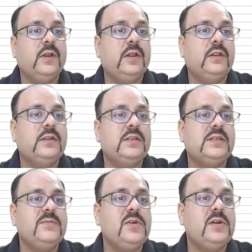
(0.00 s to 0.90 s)
the
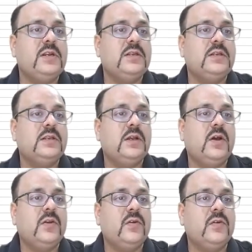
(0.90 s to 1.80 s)
simulated
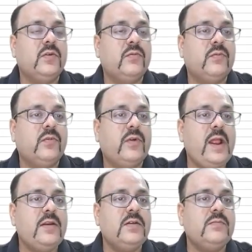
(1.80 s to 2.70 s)

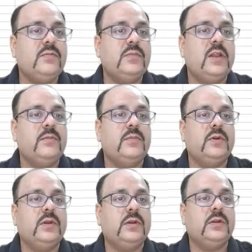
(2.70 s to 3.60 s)
random
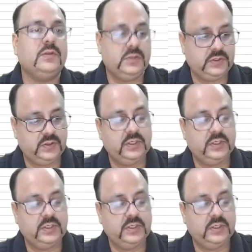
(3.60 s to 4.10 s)
number, sorry,